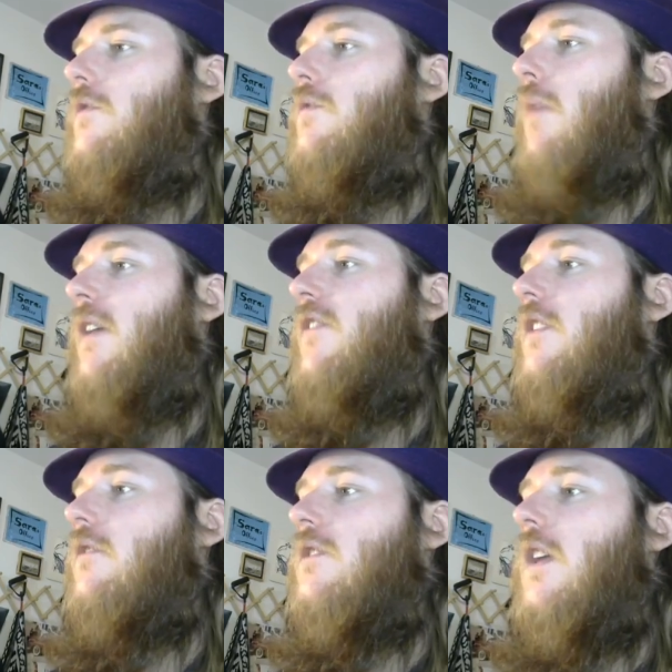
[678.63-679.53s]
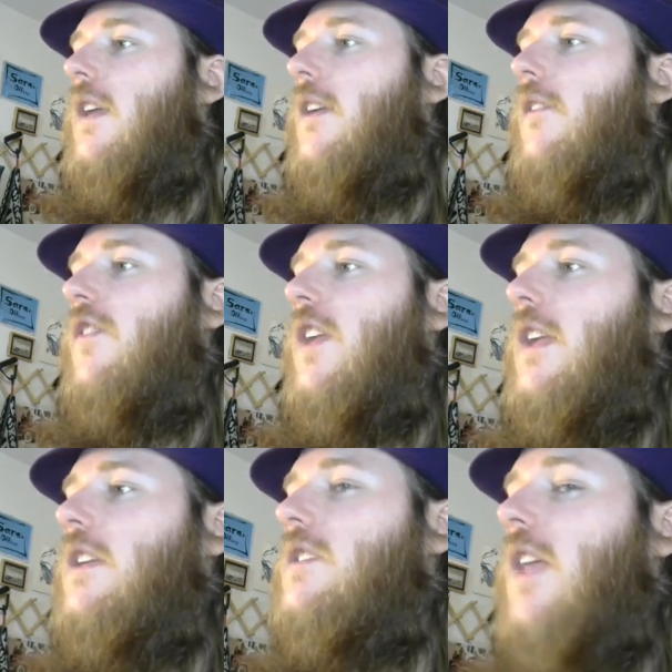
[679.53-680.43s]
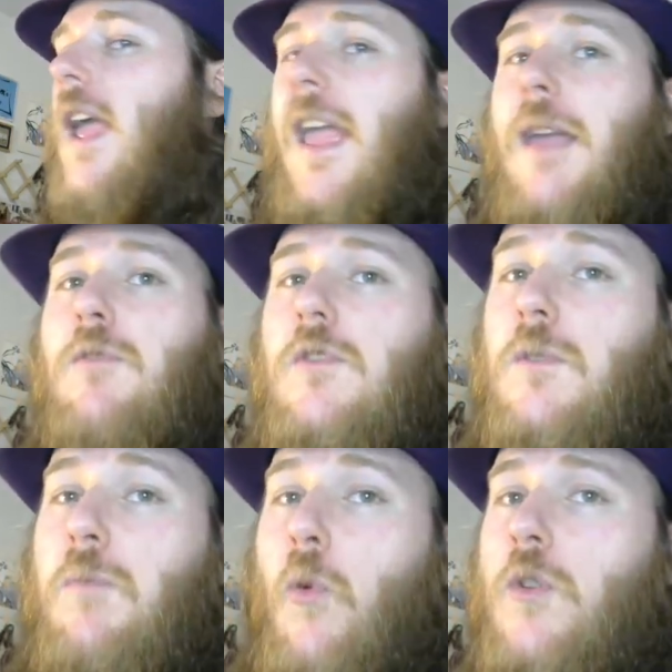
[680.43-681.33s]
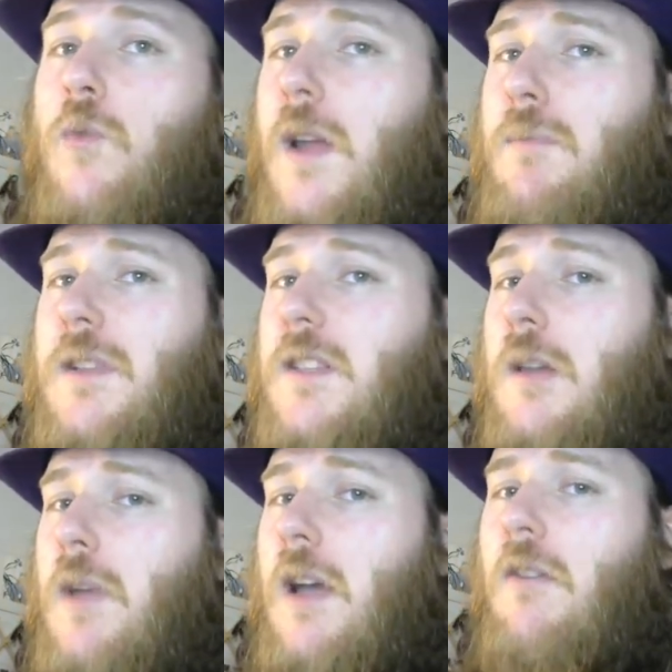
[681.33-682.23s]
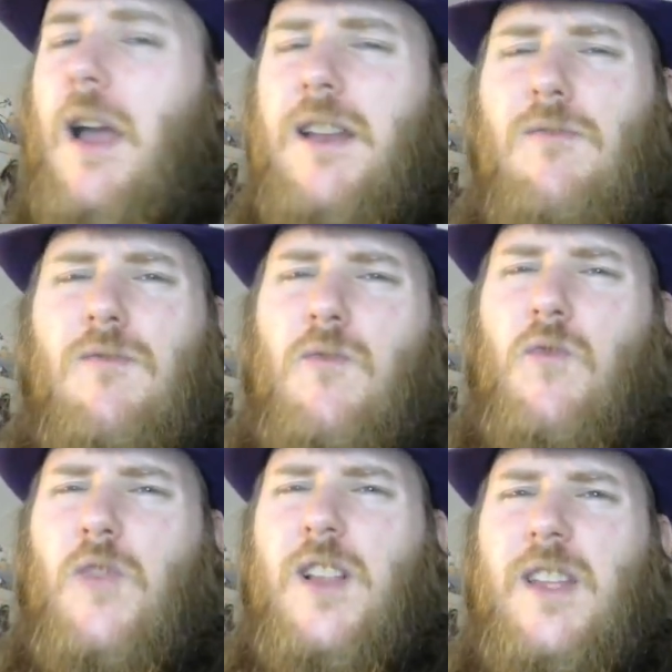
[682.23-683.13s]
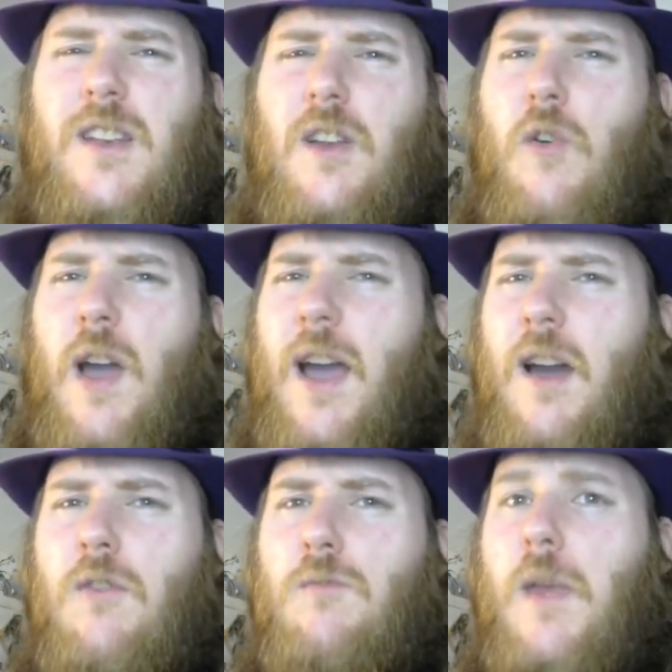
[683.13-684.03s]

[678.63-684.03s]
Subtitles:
my field. If he's able to board wipe it somehow, I don't really know how.